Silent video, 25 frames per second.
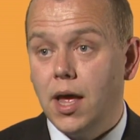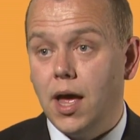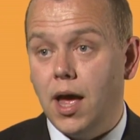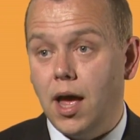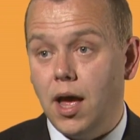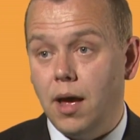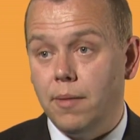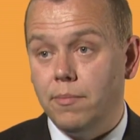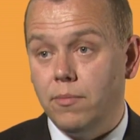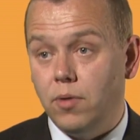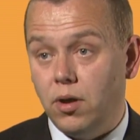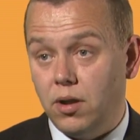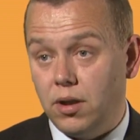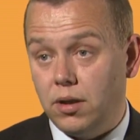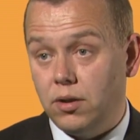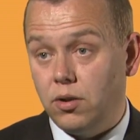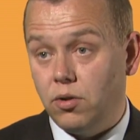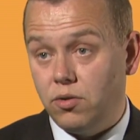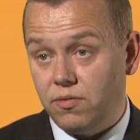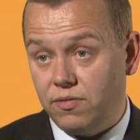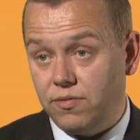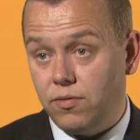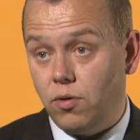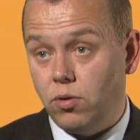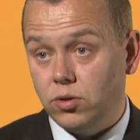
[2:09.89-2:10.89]
and
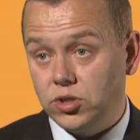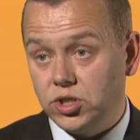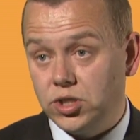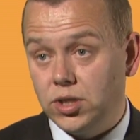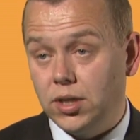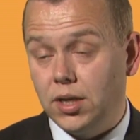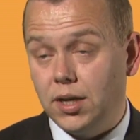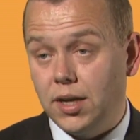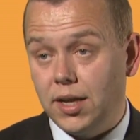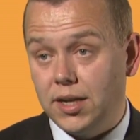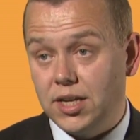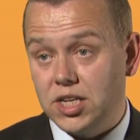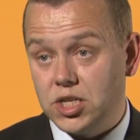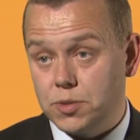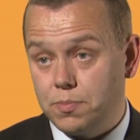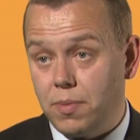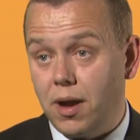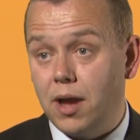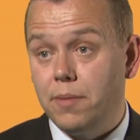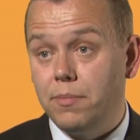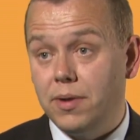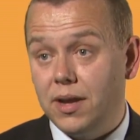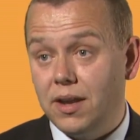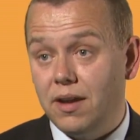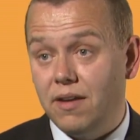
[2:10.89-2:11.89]
unfortunately,
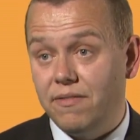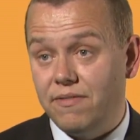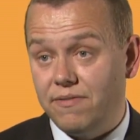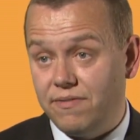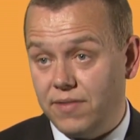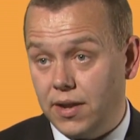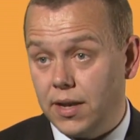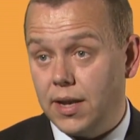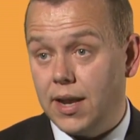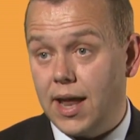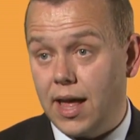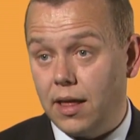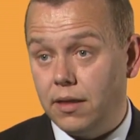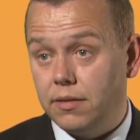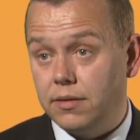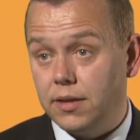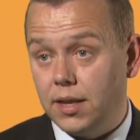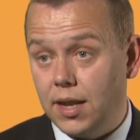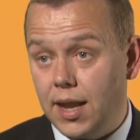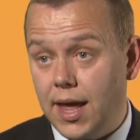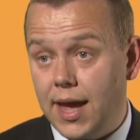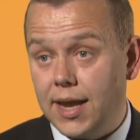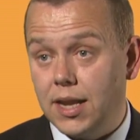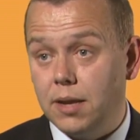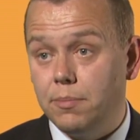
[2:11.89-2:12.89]
despite being a fit and
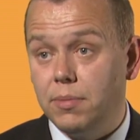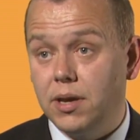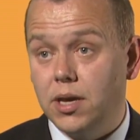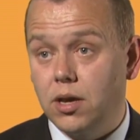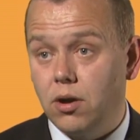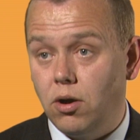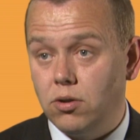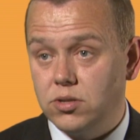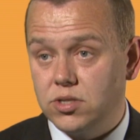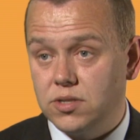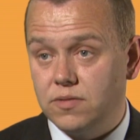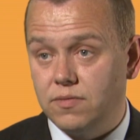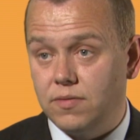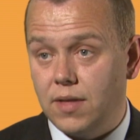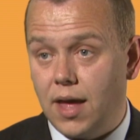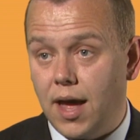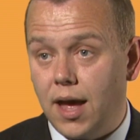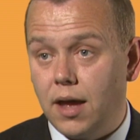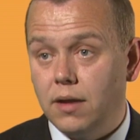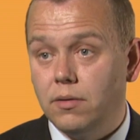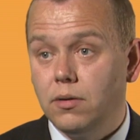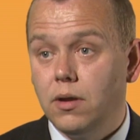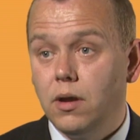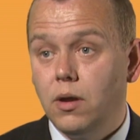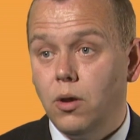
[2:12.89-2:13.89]
healthy lady because of
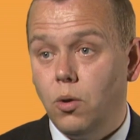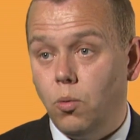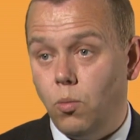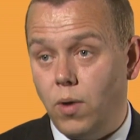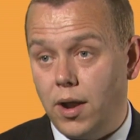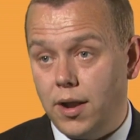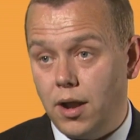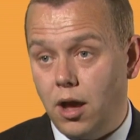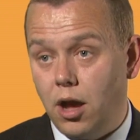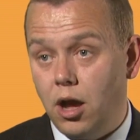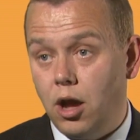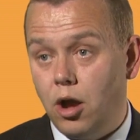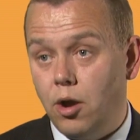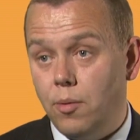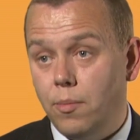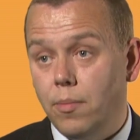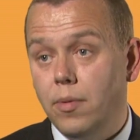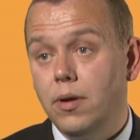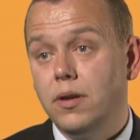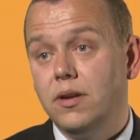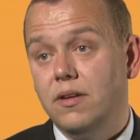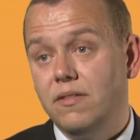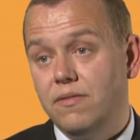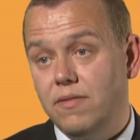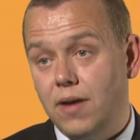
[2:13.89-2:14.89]
that, went
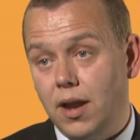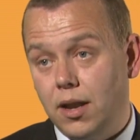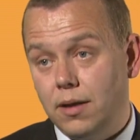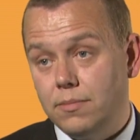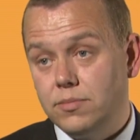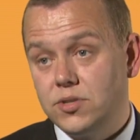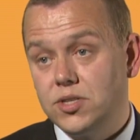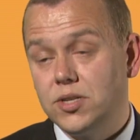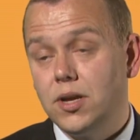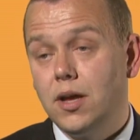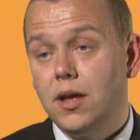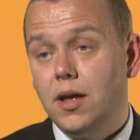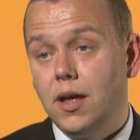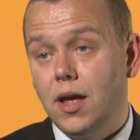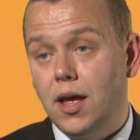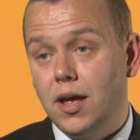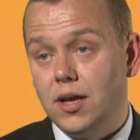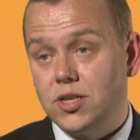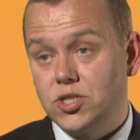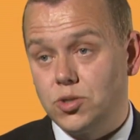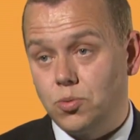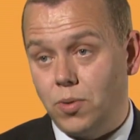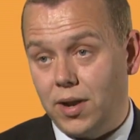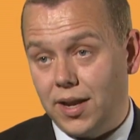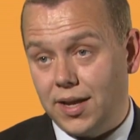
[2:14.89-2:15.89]
home, developed
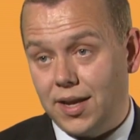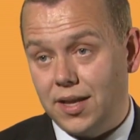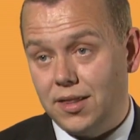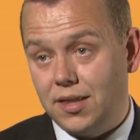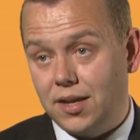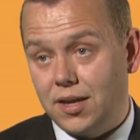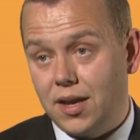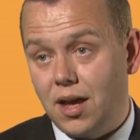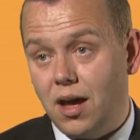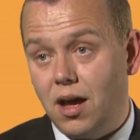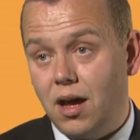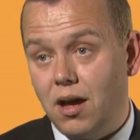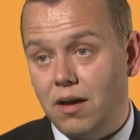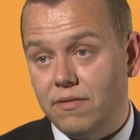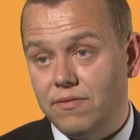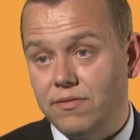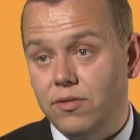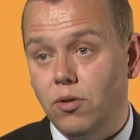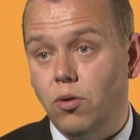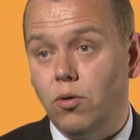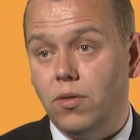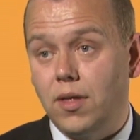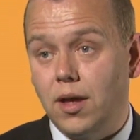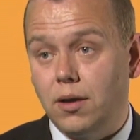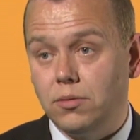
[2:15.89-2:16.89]
swelling in the calf,
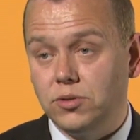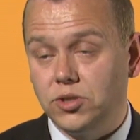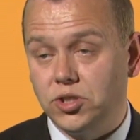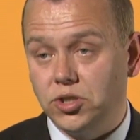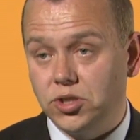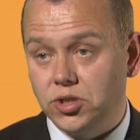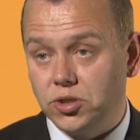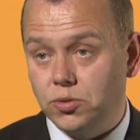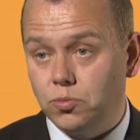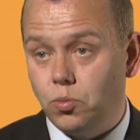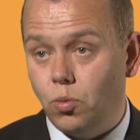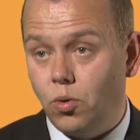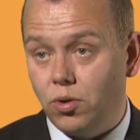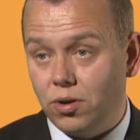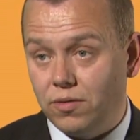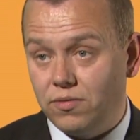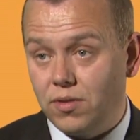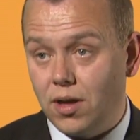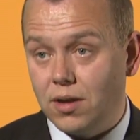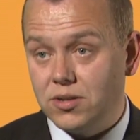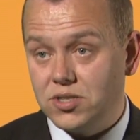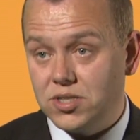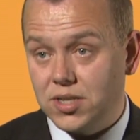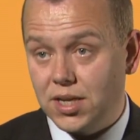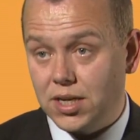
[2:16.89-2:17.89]
thought that was just one of
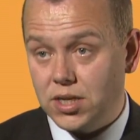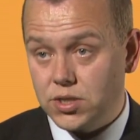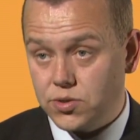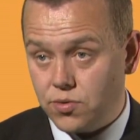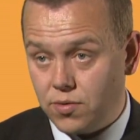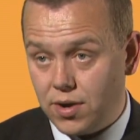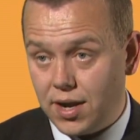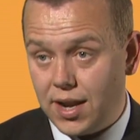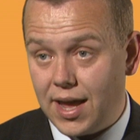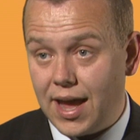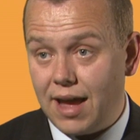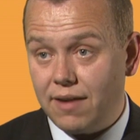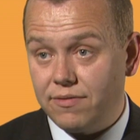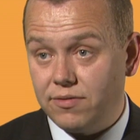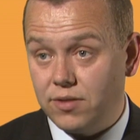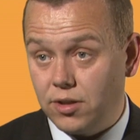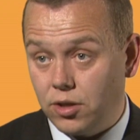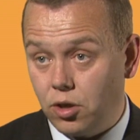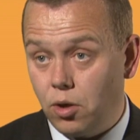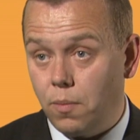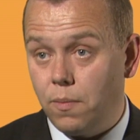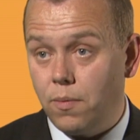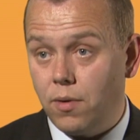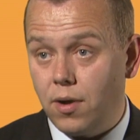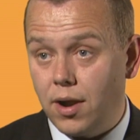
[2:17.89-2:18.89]
those things really after
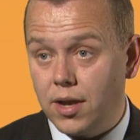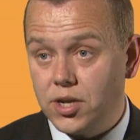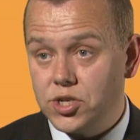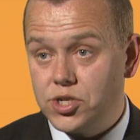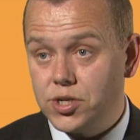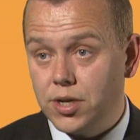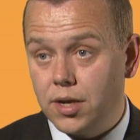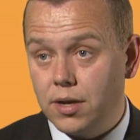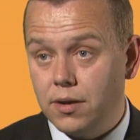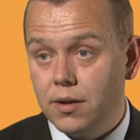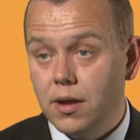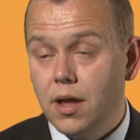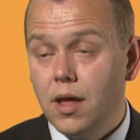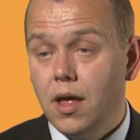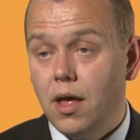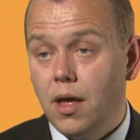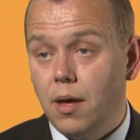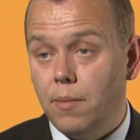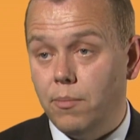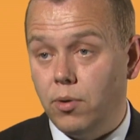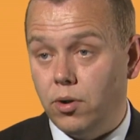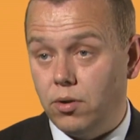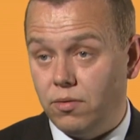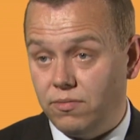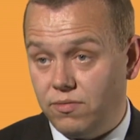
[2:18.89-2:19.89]
the operation,
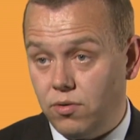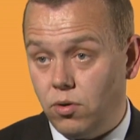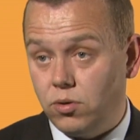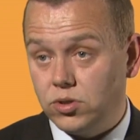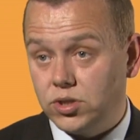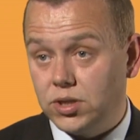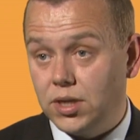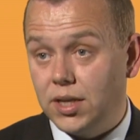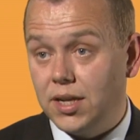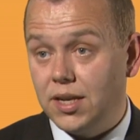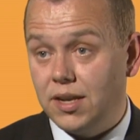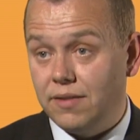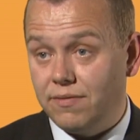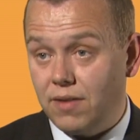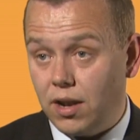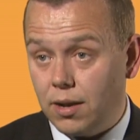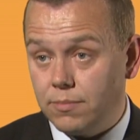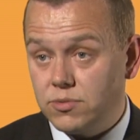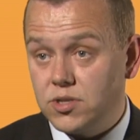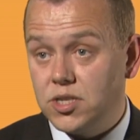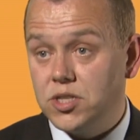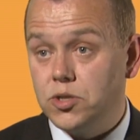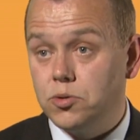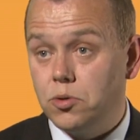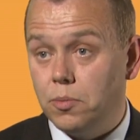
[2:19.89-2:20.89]
but unfortunately it
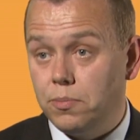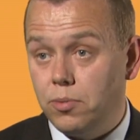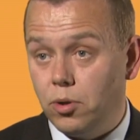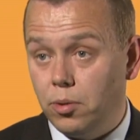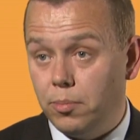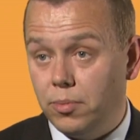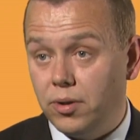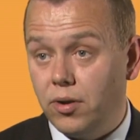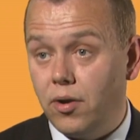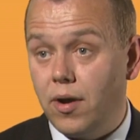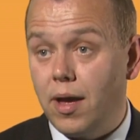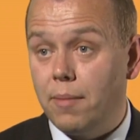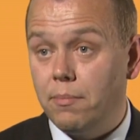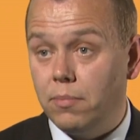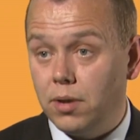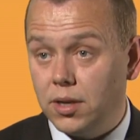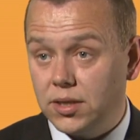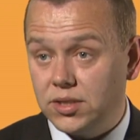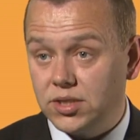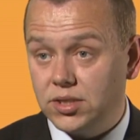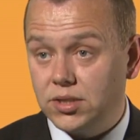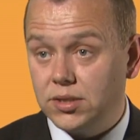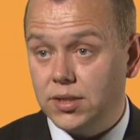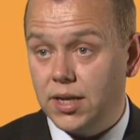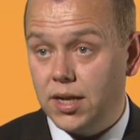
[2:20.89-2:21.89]
developed into a pulmonary
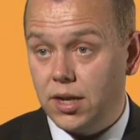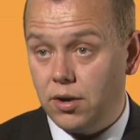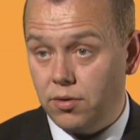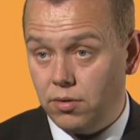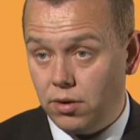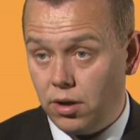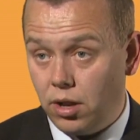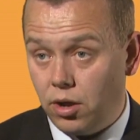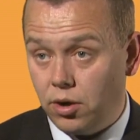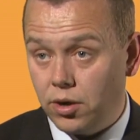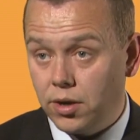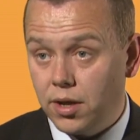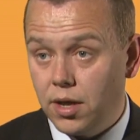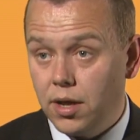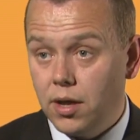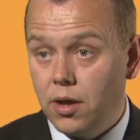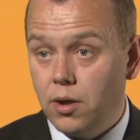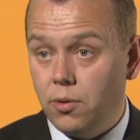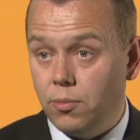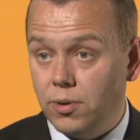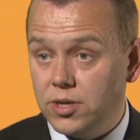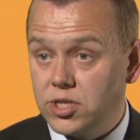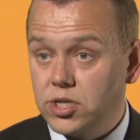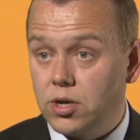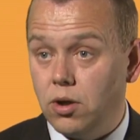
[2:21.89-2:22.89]
embolus in her lung,
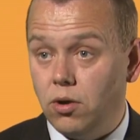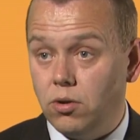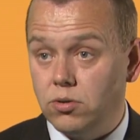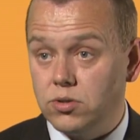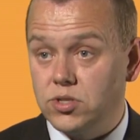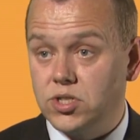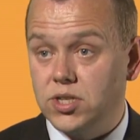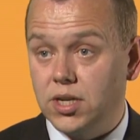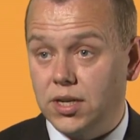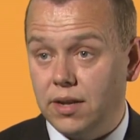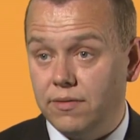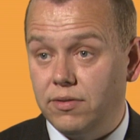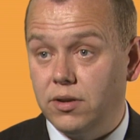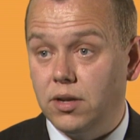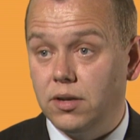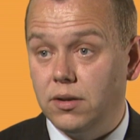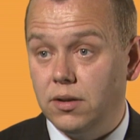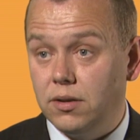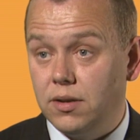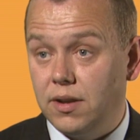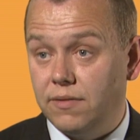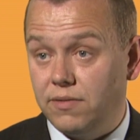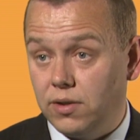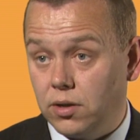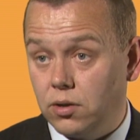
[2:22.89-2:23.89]
which caused
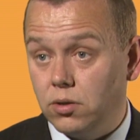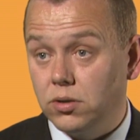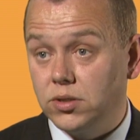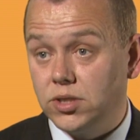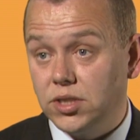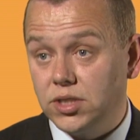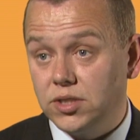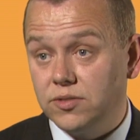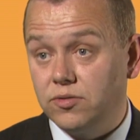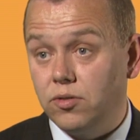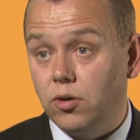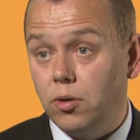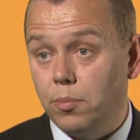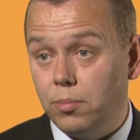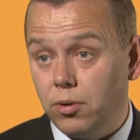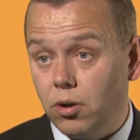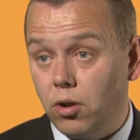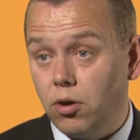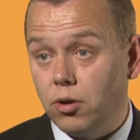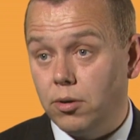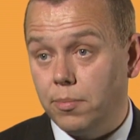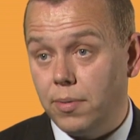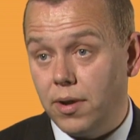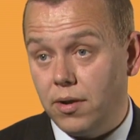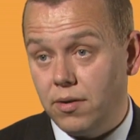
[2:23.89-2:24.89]
significant difficulties for a
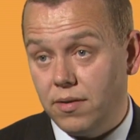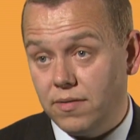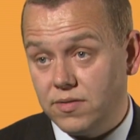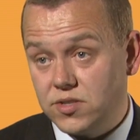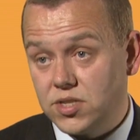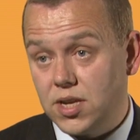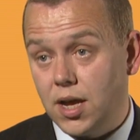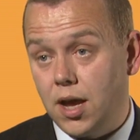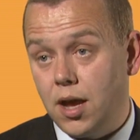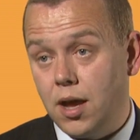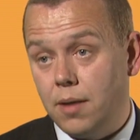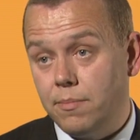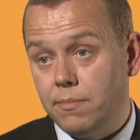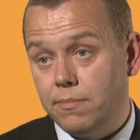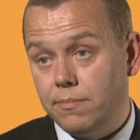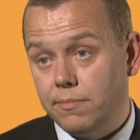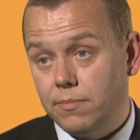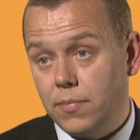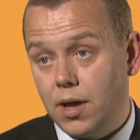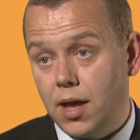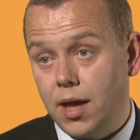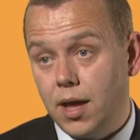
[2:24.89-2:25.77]
prolonged period of time,